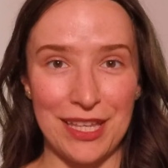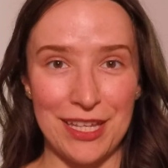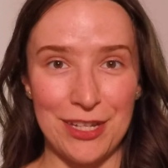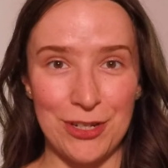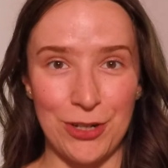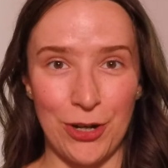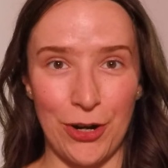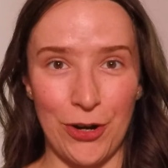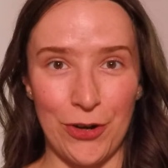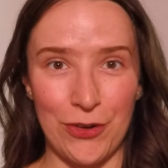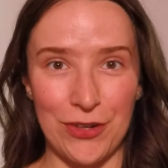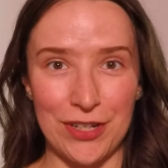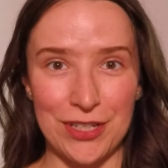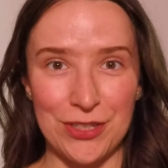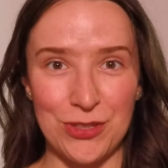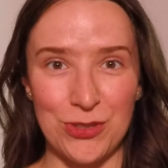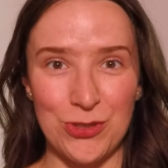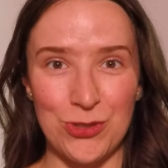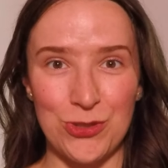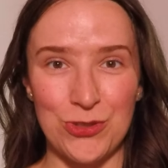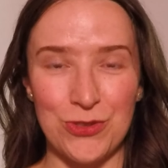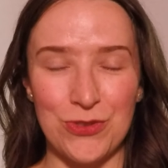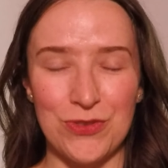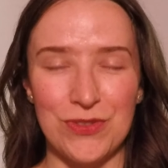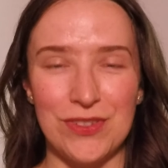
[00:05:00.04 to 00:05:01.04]

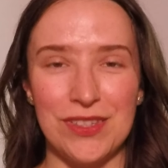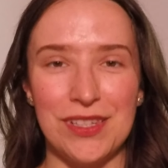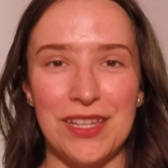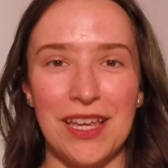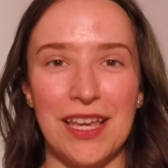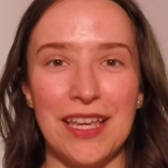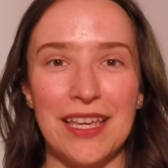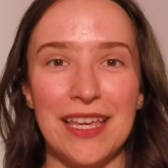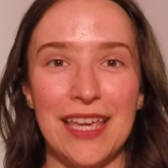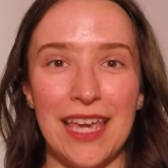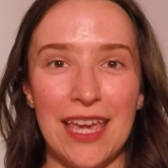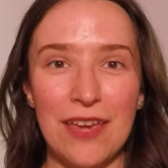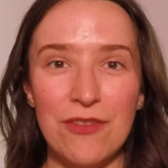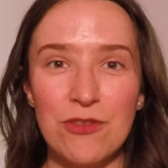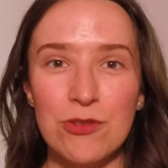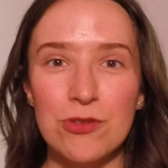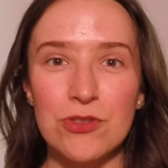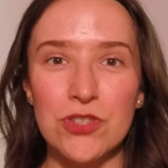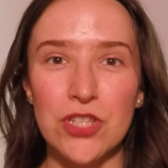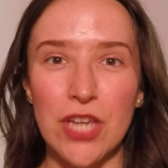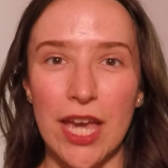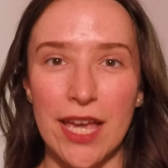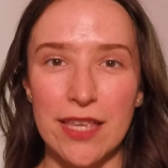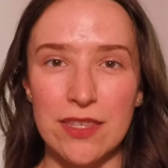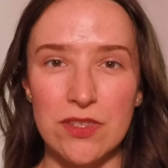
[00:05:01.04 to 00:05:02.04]
courage, that gave you a
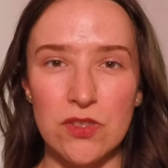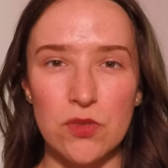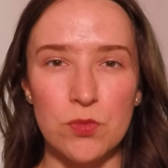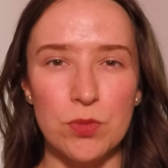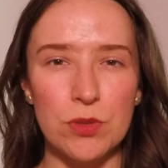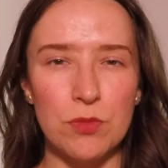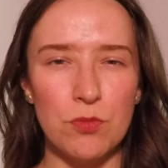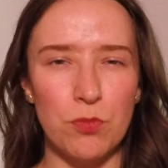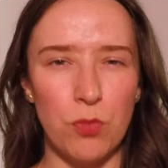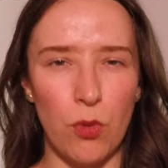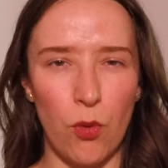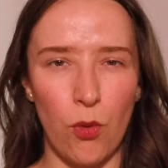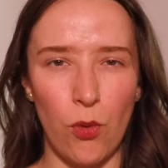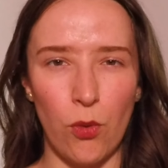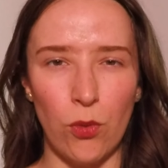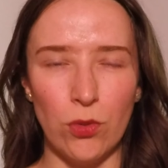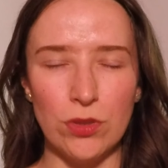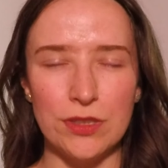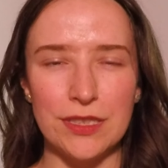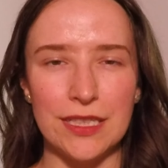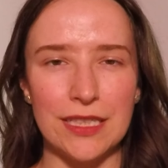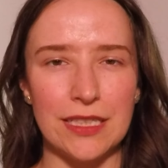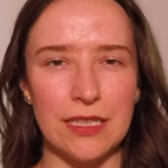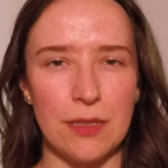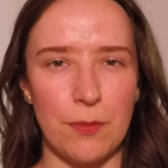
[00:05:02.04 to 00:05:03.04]
chance to be
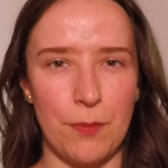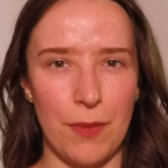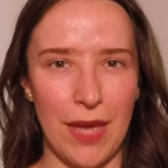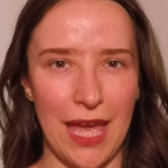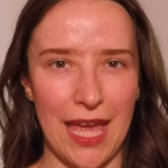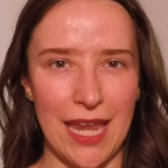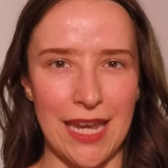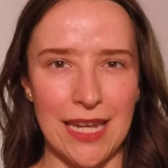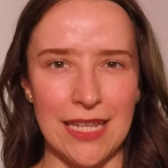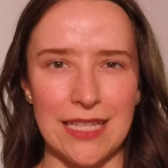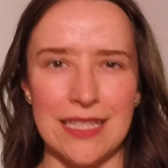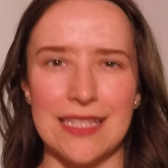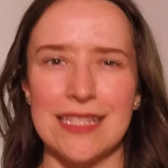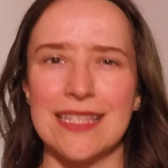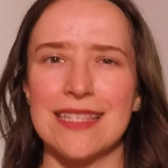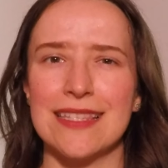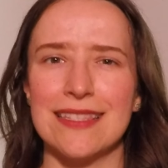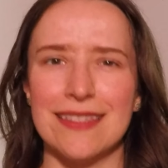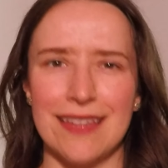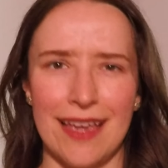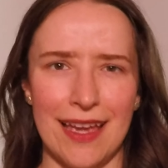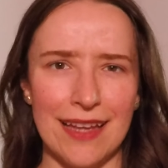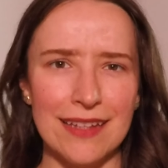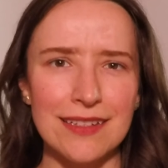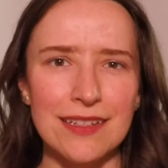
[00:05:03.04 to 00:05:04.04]
bold, independent,
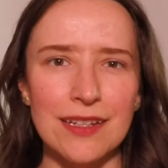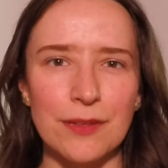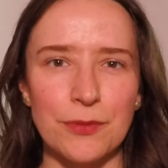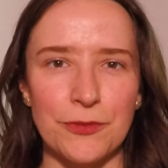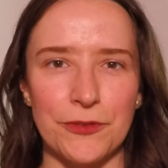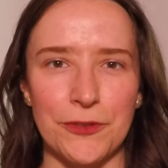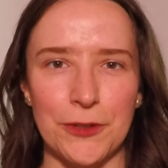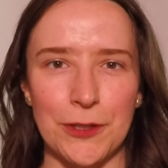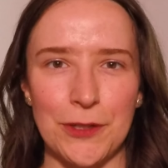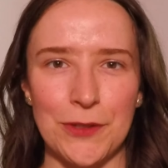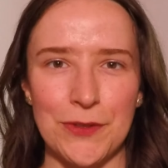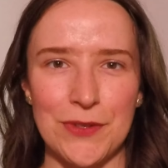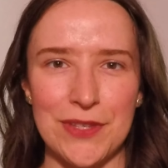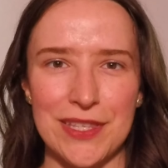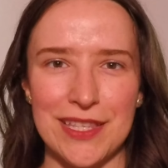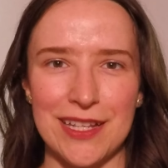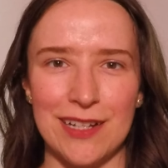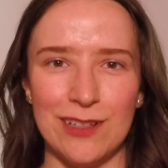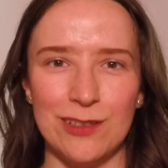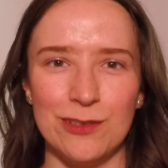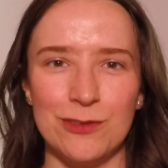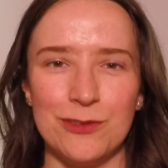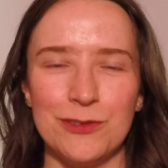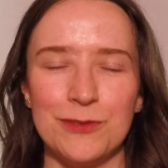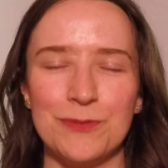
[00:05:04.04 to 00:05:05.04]
stand up for
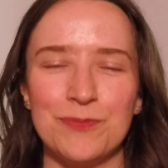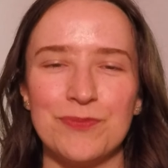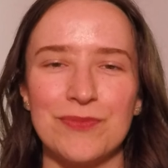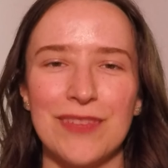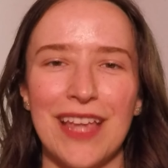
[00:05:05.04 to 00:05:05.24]
yourself.